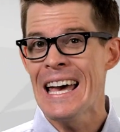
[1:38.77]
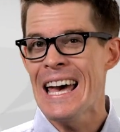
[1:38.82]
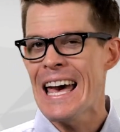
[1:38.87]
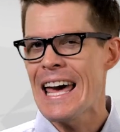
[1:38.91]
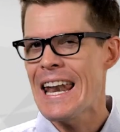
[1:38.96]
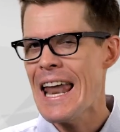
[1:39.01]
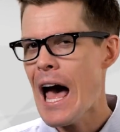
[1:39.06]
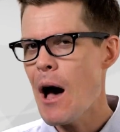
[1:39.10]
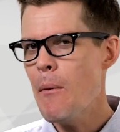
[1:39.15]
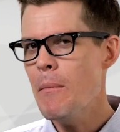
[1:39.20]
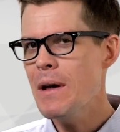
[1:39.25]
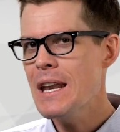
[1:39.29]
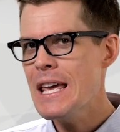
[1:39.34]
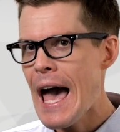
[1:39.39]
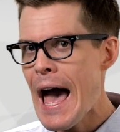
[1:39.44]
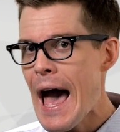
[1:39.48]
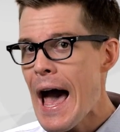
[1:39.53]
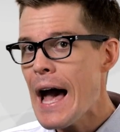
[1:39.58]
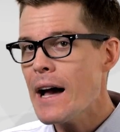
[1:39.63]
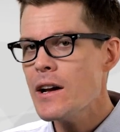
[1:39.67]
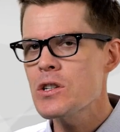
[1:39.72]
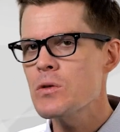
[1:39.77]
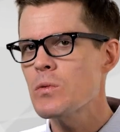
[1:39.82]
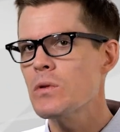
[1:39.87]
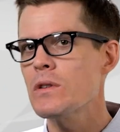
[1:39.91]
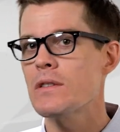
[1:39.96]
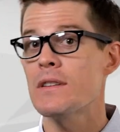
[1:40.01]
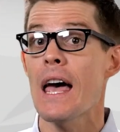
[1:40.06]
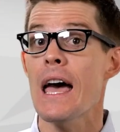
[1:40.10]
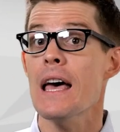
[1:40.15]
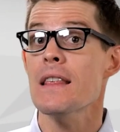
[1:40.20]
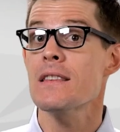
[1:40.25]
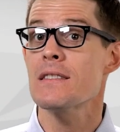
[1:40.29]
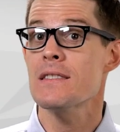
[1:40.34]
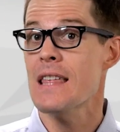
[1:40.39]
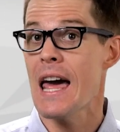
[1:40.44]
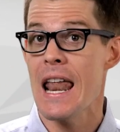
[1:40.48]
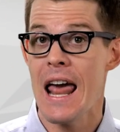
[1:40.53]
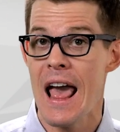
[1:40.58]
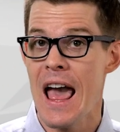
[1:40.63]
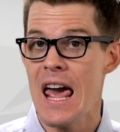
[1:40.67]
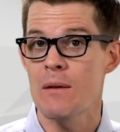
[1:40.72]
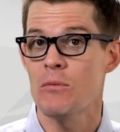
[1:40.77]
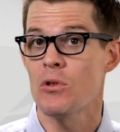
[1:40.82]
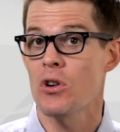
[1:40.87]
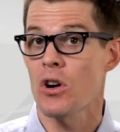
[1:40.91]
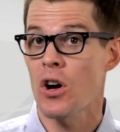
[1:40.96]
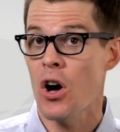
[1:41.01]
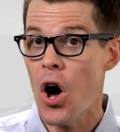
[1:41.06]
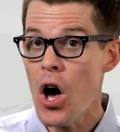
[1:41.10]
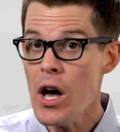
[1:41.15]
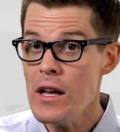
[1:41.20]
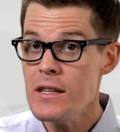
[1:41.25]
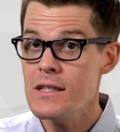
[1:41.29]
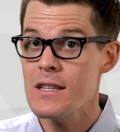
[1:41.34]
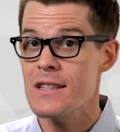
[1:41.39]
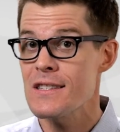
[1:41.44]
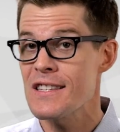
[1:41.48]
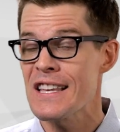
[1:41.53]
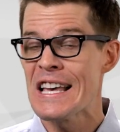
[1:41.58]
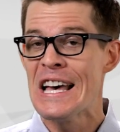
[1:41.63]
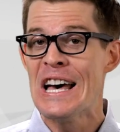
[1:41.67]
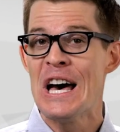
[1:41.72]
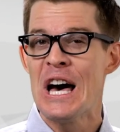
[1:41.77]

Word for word: and how many actual deaths that animal causes,